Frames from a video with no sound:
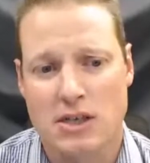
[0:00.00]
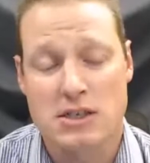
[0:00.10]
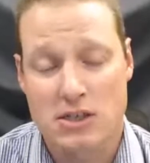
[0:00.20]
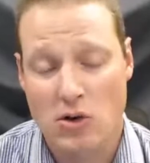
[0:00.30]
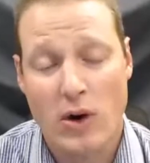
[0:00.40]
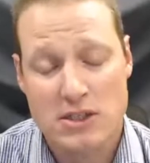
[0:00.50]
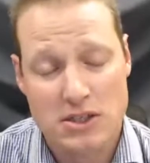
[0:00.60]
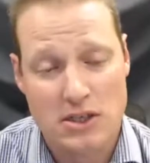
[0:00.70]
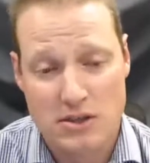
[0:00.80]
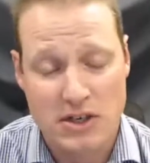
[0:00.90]
It's
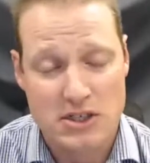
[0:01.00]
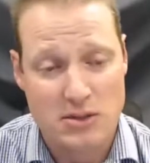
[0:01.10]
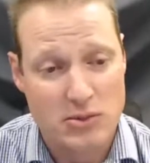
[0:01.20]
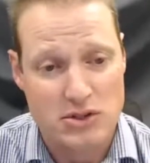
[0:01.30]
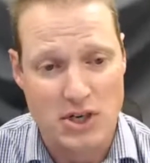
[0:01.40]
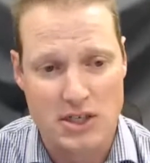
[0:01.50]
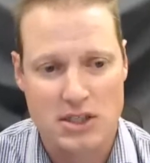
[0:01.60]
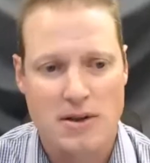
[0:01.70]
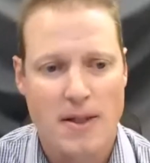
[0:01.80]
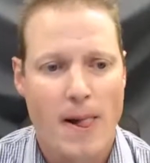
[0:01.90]
a very simple structure.